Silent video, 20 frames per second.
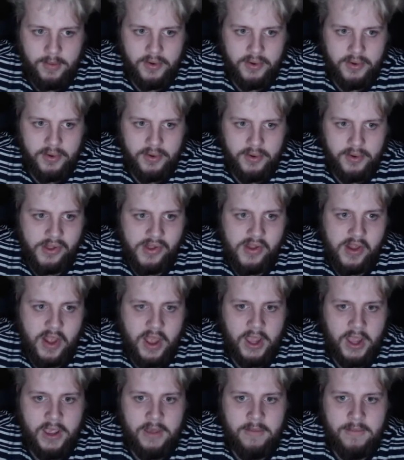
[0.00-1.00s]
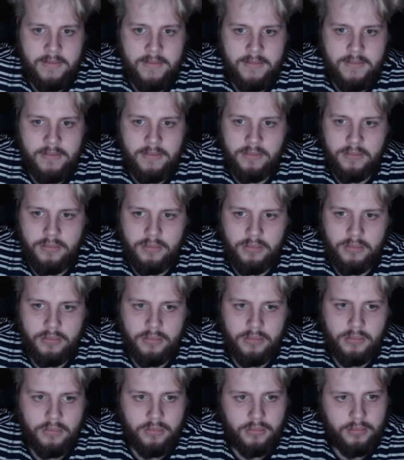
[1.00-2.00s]
It's got the same
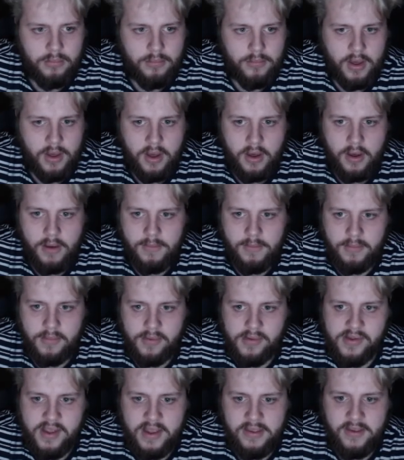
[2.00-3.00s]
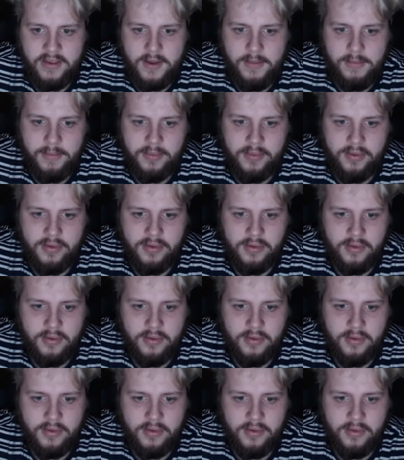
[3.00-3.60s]
setups.